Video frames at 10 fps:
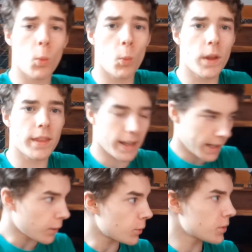
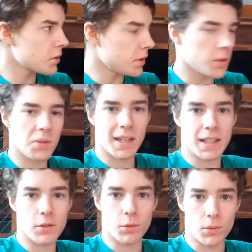without using
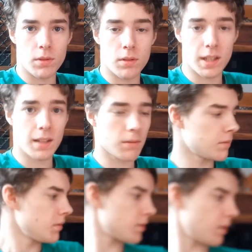any tools, okay?
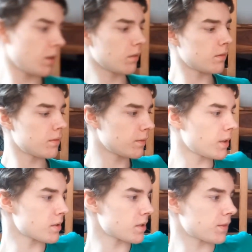So,
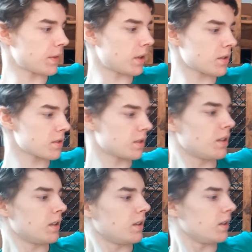first things
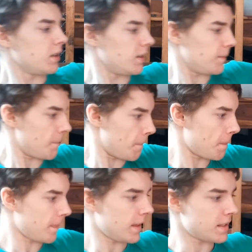
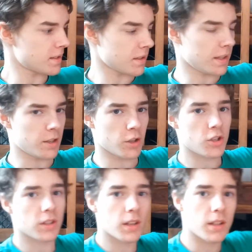first is the
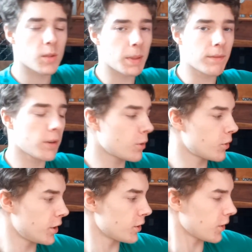cushion that has been
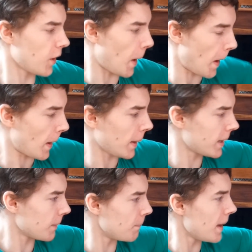velcroed on
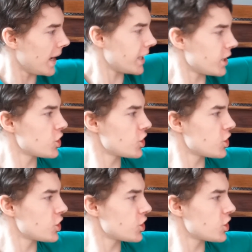the